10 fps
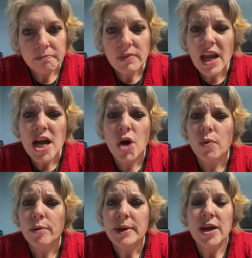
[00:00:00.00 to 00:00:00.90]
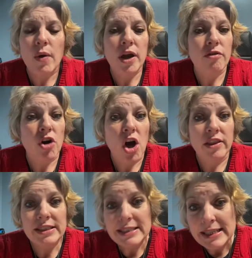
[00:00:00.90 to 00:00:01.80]
We'll be going over all
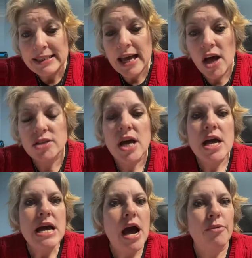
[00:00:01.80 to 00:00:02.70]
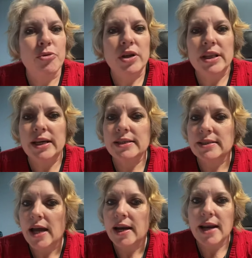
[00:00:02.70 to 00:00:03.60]
the details. I'm really
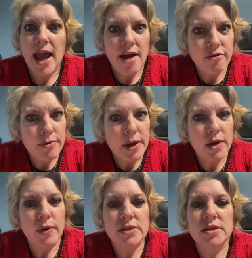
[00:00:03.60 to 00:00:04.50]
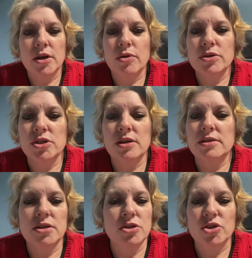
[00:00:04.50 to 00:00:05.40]
excited. Everybody wants to go
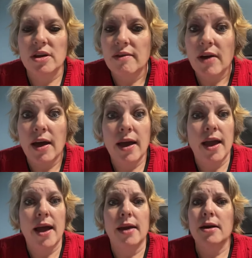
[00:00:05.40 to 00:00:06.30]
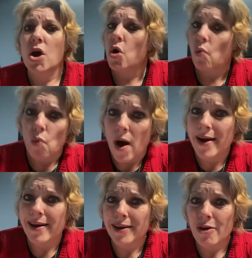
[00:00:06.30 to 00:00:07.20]
to Geneva, and why
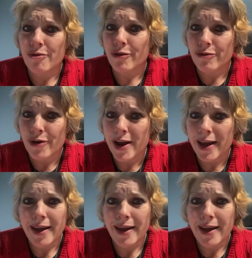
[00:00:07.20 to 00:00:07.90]
not go for free?